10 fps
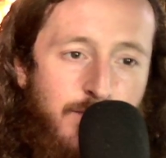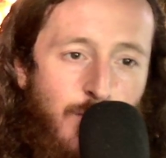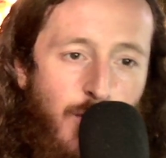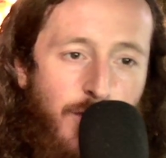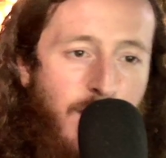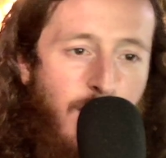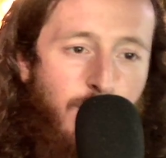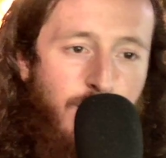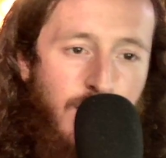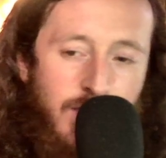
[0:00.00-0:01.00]

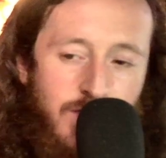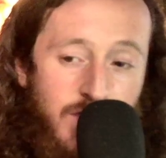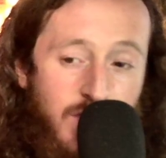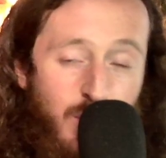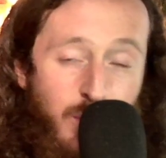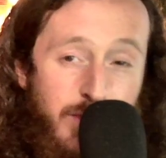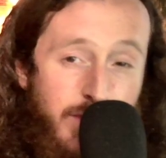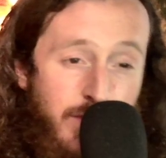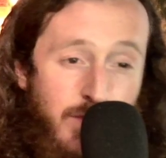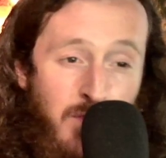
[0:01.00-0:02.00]
without getting just
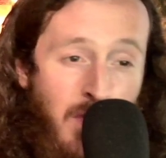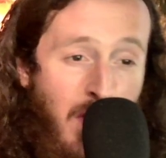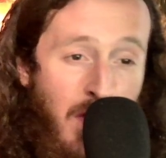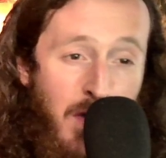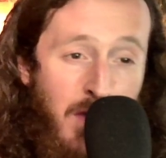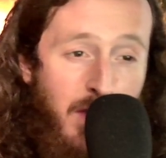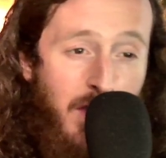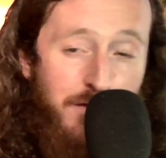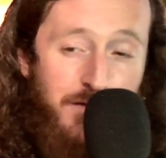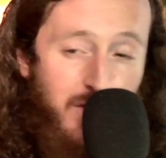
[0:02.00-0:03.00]
completely raw,
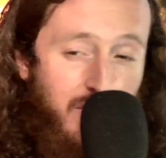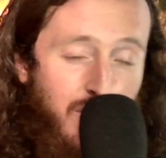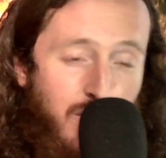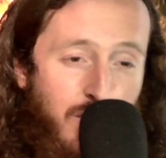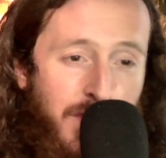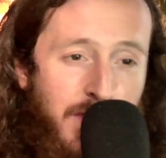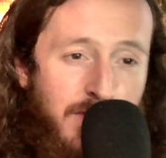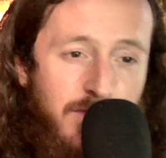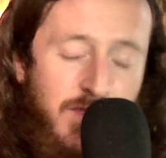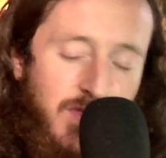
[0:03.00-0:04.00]
unfiltered with it.
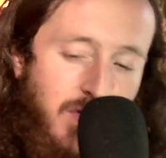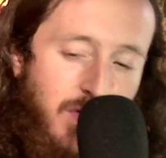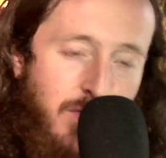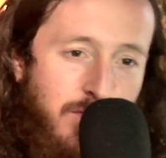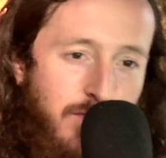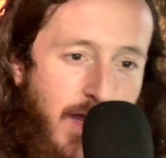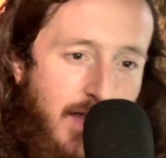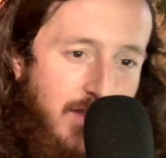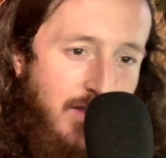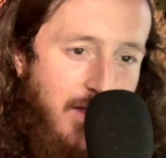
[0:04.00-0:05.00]
So
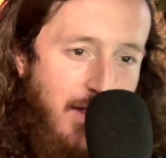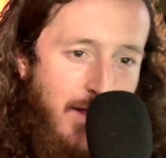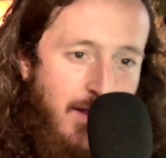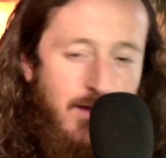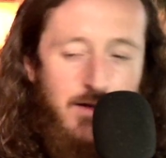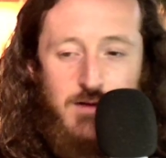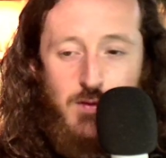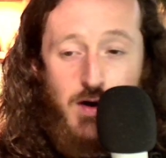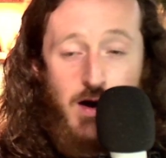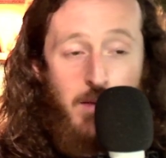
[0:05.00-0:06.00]
that's
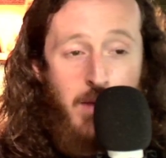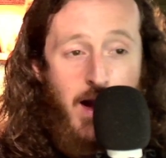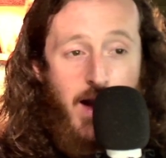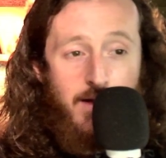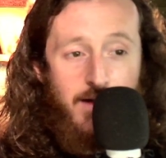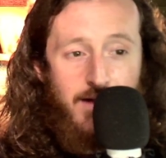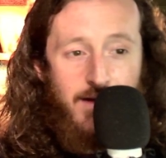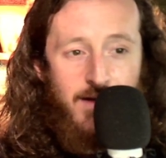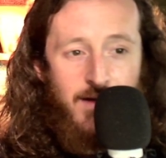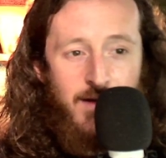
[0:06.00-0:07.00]
where I'm at.
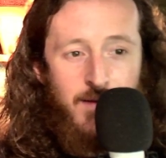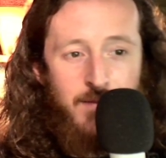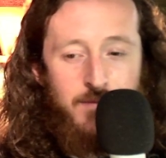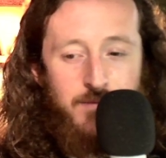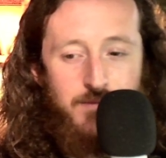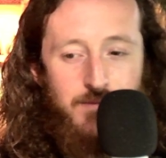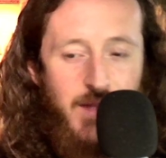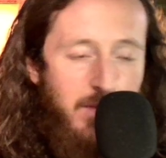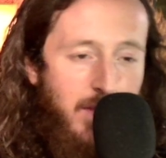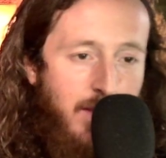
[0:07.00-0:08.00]

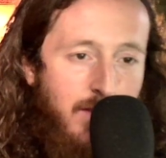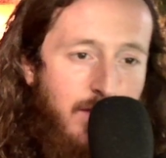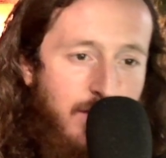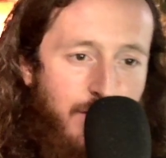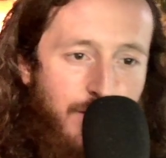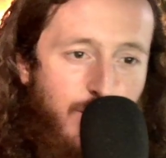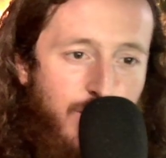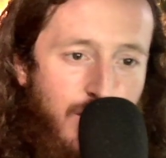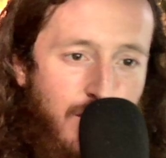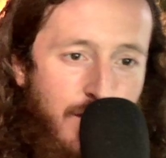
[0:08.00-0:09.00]
Maybe in the
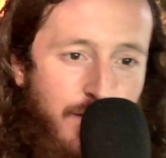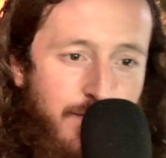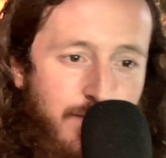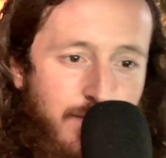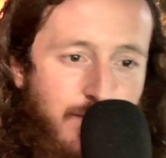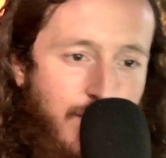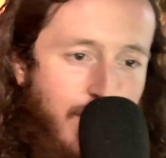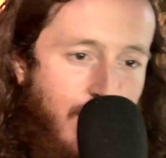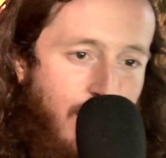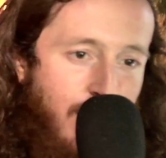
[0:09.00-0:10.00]
future, if
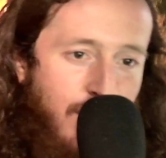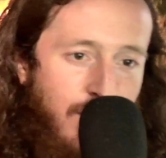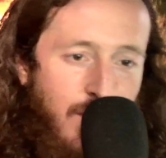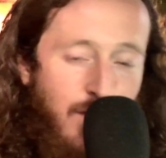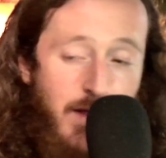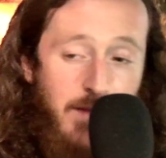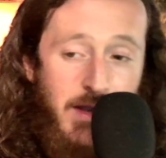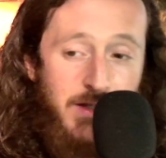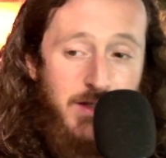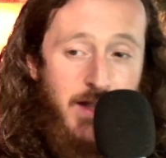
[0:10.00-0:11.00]
that
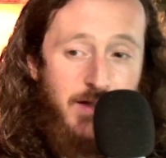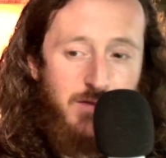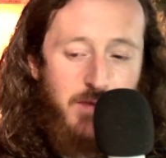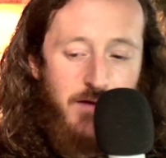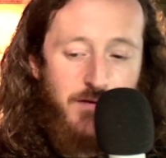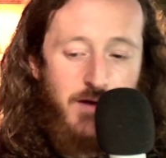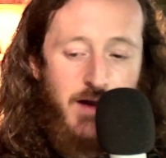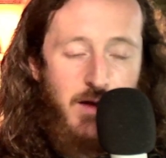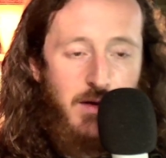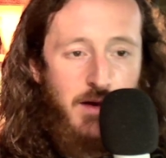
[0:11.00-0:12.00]
might change, but for
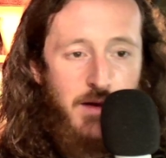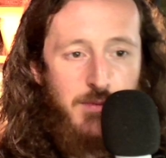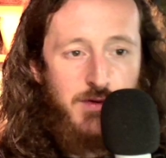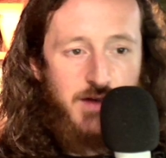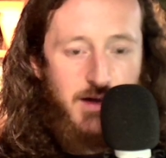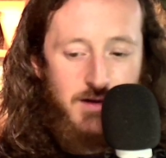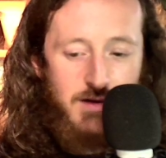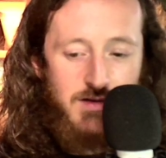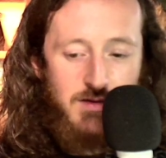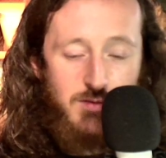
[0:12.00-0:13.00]
now I am presenting
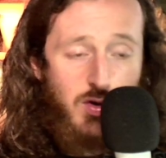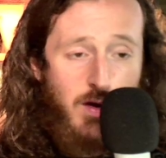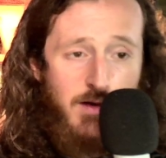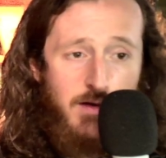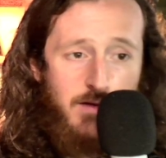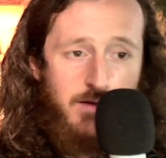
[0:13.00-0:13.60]
this. I'm trying,